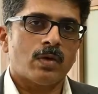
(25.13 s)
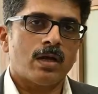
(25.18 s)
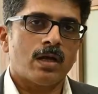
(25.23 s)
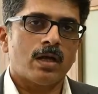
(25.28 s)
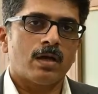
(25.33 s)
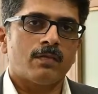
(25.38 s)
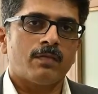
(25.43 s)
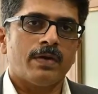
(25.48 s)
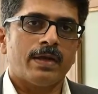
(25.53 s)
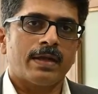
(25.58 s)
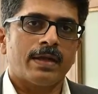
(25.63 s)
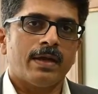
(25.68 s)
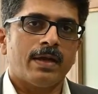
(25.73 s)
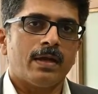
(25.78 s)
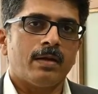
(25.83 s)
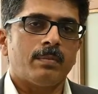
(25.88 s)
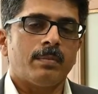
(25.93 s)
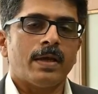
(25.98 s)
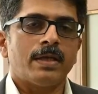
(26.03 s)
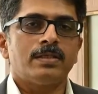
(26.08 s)
1.5
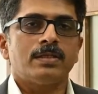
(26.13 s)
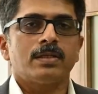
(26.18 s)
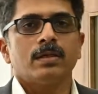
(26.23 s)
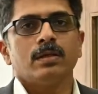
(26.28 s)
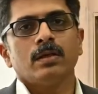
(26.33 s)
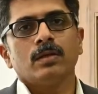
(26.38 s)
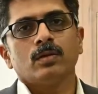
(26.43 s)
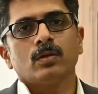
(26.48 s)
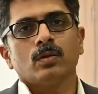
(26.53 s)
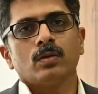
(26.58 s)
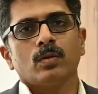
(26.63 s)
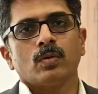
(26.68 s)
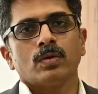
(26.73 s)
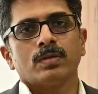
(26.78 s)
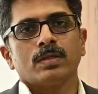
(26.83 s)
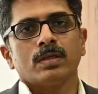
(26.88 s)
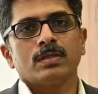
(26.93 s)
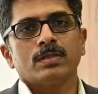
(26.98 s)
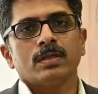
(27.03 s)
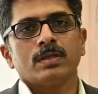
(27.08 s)
decade, my journey through
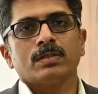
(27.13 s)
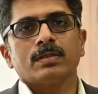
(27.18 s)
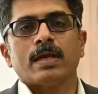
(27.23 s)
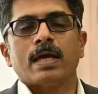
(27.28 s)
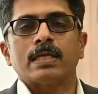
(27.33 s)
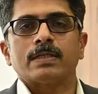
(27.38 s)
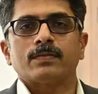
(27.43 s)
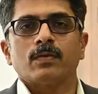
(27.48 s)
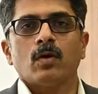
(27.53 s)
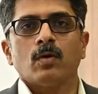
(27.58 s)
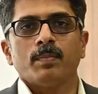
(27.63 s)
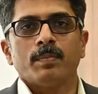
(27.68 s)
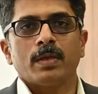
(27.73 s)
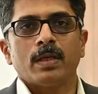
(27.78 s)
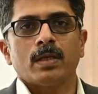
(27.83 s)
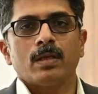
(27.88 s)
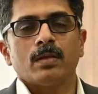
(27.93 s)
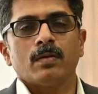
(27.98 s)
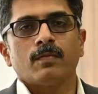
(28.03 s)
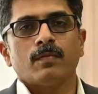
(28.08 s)
neurosurgery has transformed
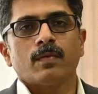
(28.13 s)
me